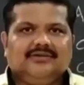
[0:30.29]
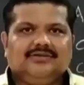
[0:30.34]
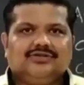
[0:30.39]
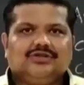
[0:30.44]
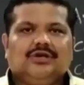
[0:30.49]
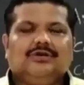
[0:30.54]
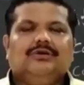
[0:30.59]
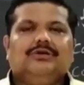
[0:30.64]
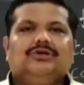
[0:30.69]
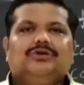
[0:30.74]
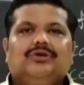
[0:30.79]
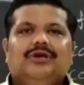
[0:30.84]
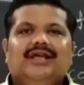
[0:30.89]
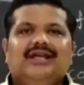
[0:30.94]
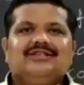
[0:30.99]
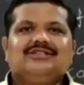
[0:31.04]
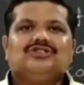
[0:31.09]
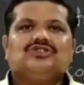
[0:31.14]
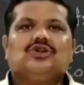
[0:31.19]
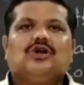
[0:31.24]
So our
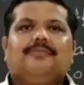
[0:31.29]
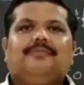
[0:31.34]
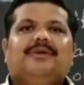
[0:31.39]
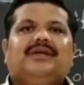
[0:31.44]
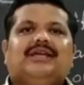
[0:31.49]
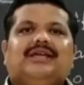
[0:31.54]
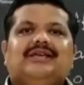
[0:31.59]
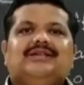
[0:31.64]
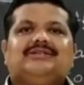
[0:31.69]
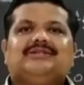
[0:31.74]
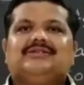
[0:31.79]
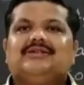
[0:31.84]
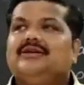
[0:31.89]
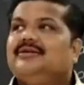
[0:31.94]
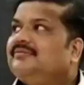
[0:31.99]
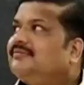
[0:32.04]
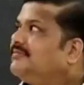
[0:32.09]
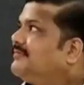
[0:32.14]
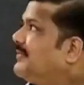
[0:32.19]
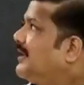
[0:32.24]
today's topic is,
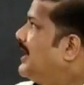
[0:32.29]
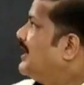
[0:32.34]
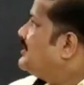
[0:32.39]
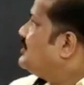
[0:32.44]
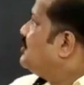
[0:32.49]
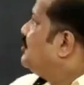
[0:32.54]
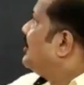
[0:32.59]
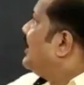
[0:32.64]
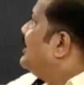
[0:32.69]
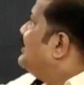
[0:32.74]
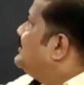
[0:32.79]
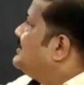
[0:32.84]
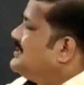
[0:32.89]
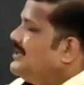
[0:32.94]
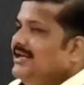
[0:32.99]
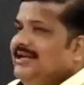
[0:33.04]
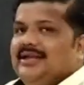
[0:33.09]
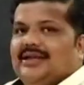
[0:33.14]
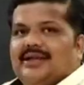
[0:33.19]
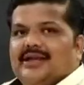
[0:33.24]
as you can
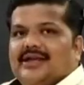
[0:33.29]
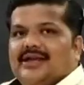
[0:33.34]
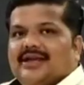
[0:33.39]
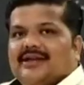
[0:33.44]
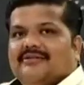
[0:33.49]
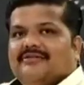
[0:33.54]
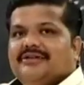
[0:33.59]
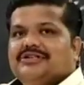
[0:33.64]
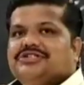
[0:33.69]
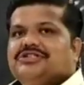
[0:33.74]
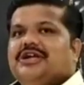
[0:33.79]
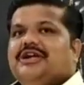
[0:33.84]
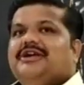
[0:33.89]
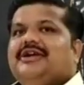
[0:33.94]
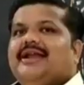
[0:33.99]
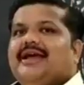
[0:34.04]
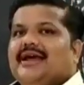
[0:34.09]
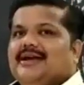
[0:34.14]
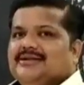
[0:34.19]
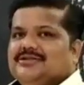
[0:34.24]
see,
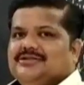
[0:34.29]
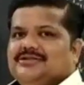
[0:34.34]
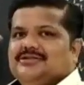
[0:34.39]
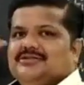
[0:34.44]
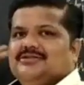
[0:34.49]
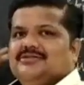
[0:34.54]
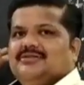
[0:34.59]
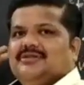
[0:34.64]
question tags.